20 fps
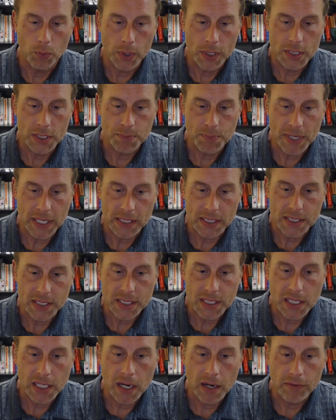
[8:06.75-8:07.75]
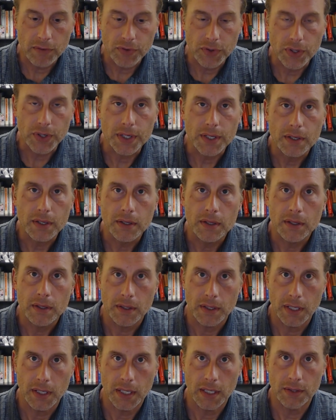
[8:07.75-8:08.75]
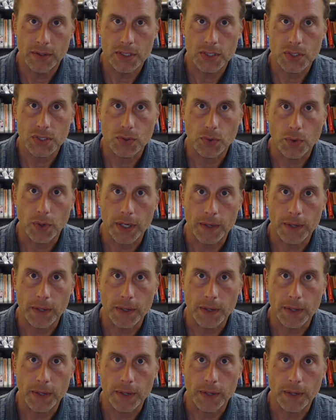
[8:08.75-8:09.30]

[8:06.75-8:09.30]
is being discovered in the story?